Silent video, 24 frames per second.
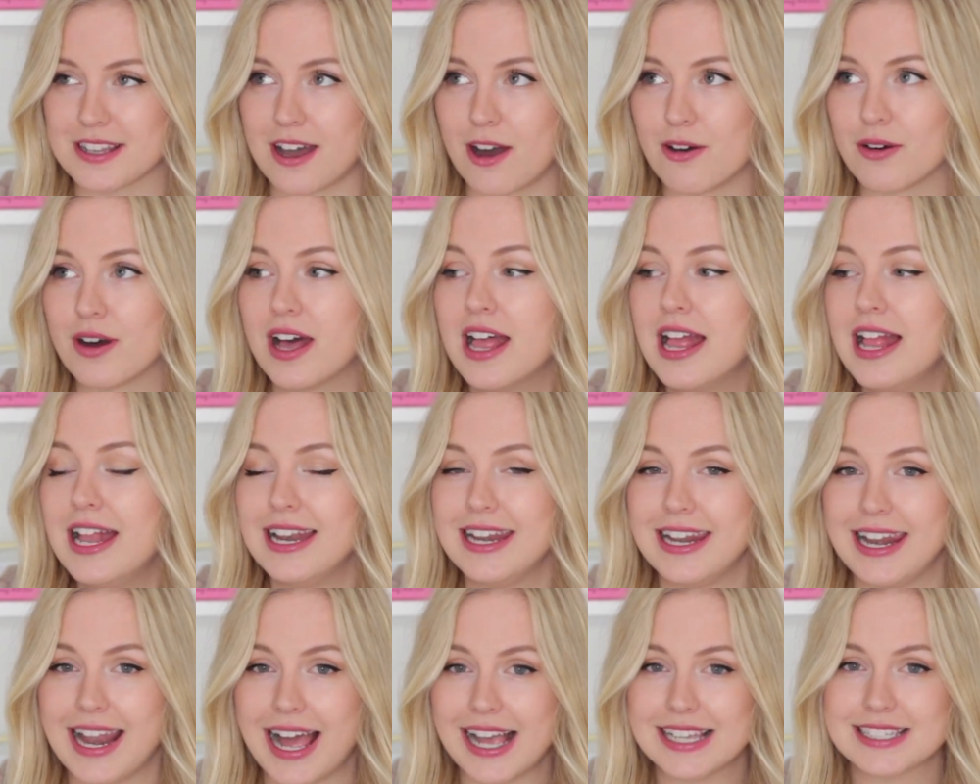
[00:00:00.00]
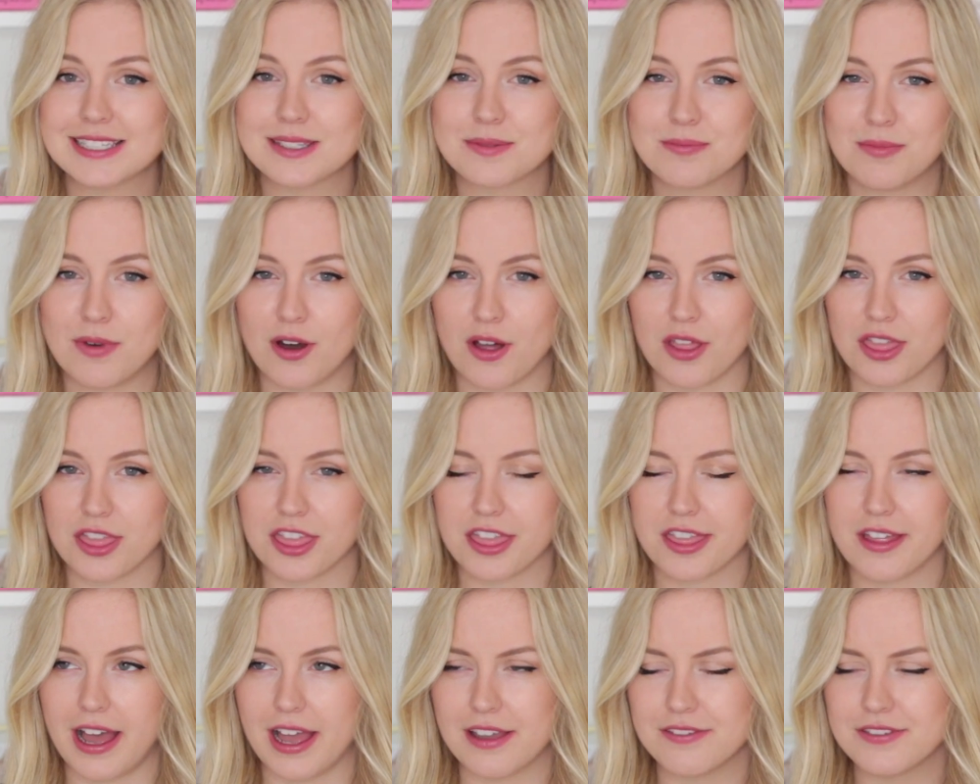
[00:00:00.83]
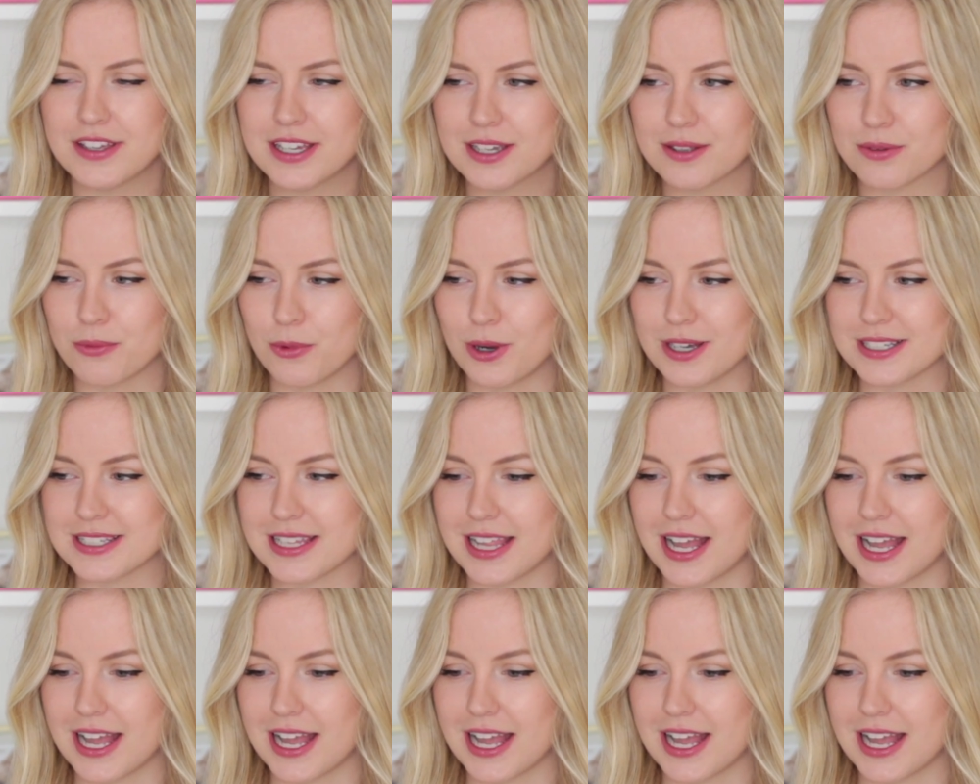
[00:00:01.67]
Now, last month, I think it was